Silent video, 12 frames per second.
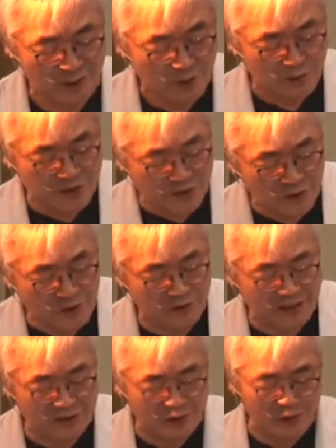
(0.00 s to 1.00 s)
We know
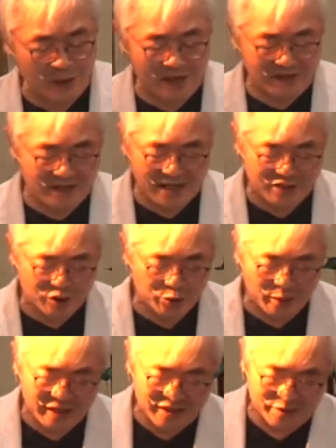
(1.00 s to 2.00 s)
that you are not
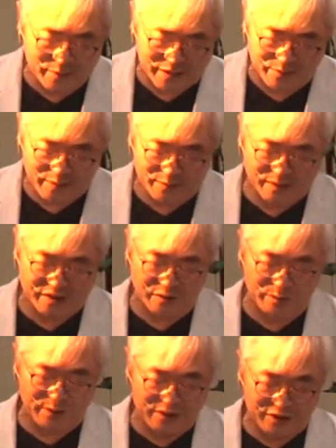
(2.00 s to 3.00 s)
swayed by people's
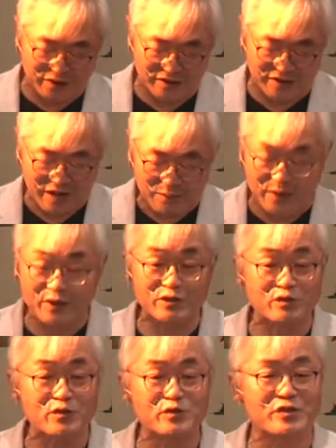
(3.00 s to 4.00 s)
opinion because
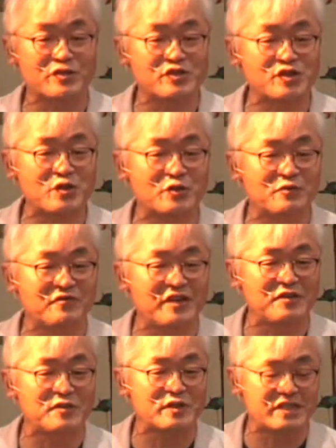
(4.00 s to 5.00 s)
you don't show the
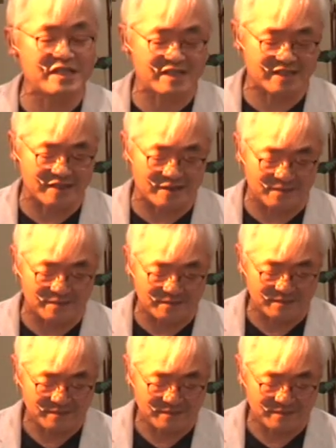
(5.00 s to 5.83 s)
favoritism.